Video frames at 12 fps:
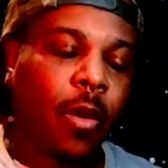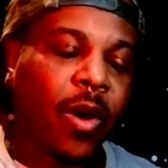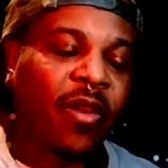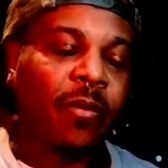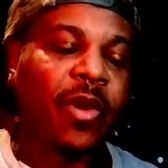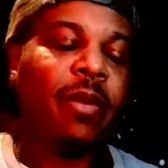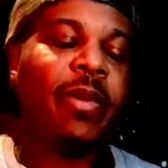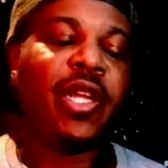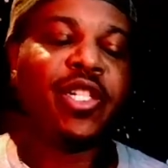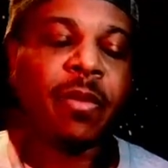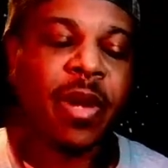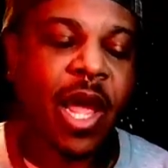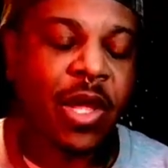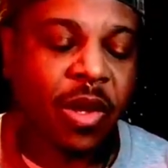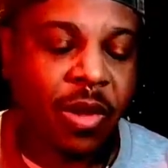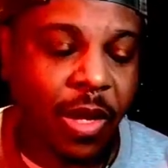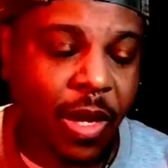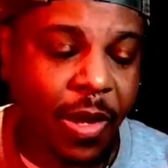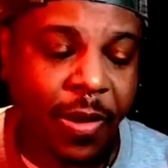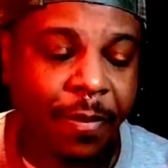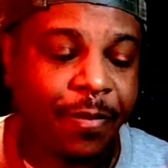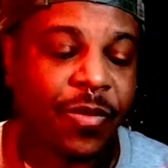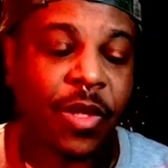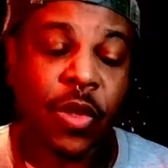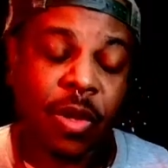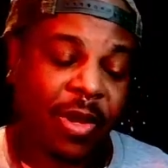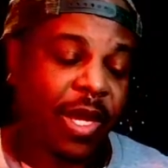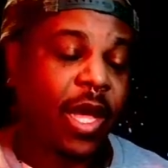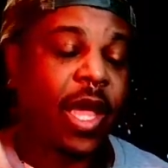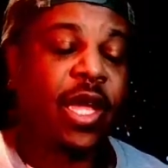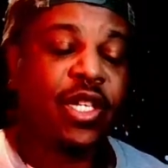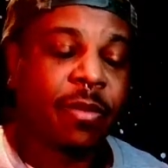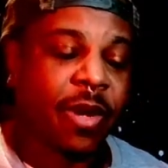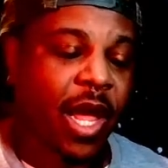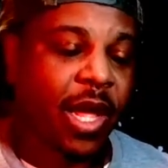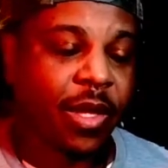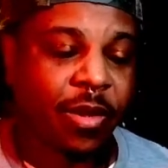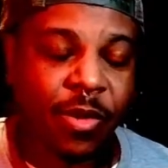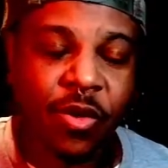One of them could be a Gemini. You, um, you could be a Gemini,